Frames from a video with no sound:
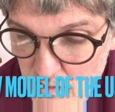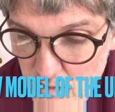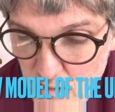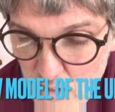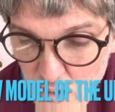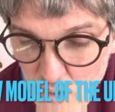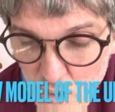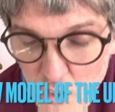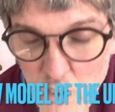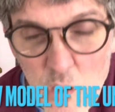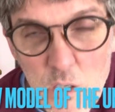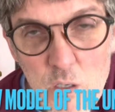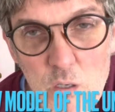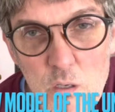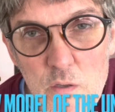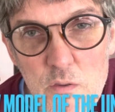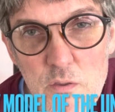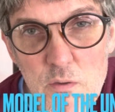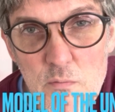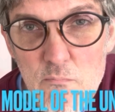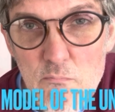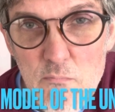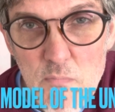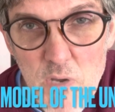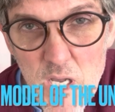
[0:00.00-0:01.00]
All
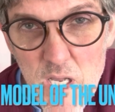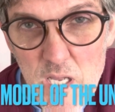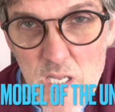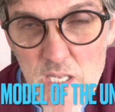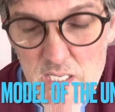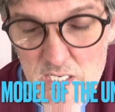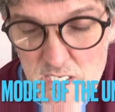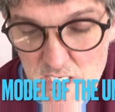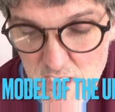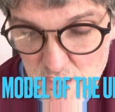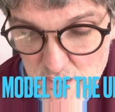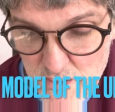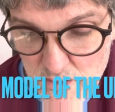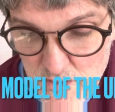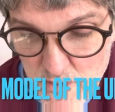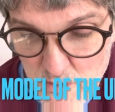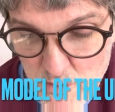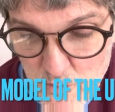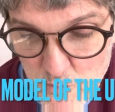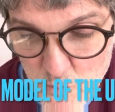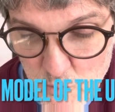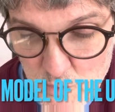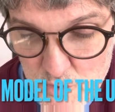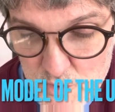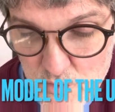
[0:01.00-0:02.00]
the mud
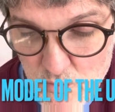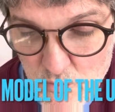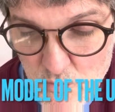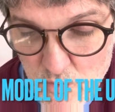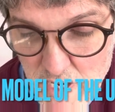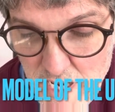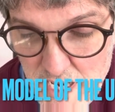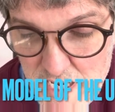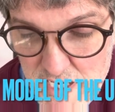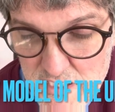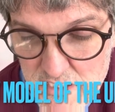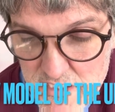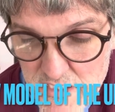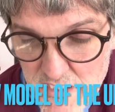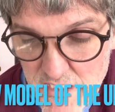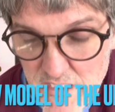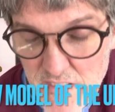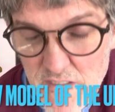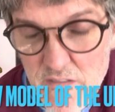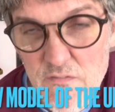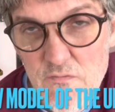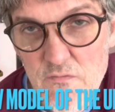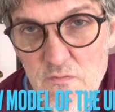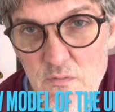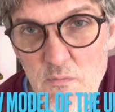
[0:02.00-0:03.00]
was
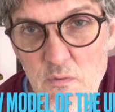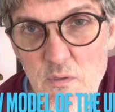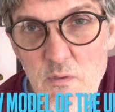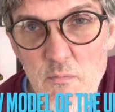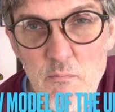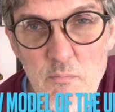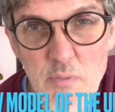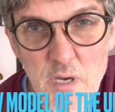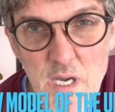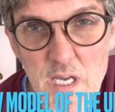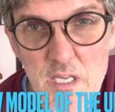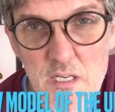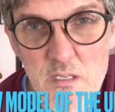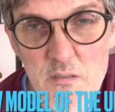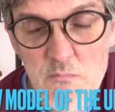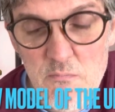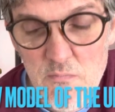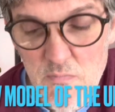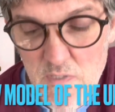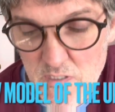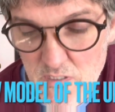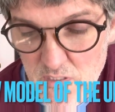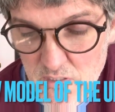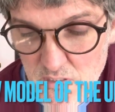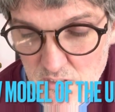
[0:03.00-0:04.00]
rising from the
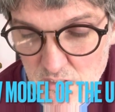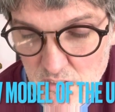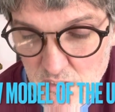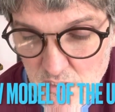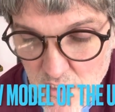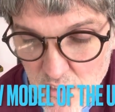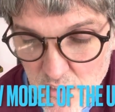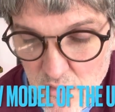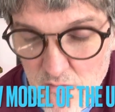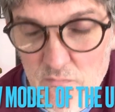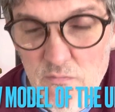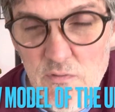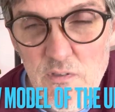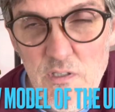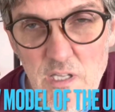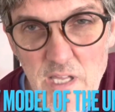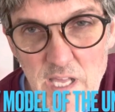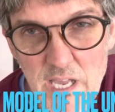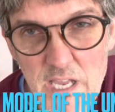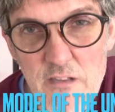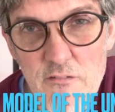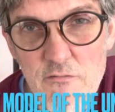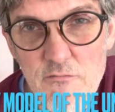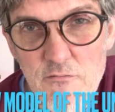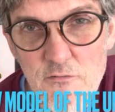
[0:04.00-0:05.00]
bottom of
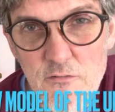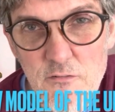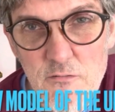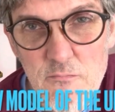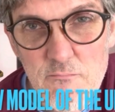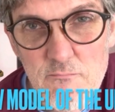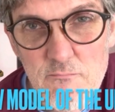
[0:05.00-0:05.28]
life.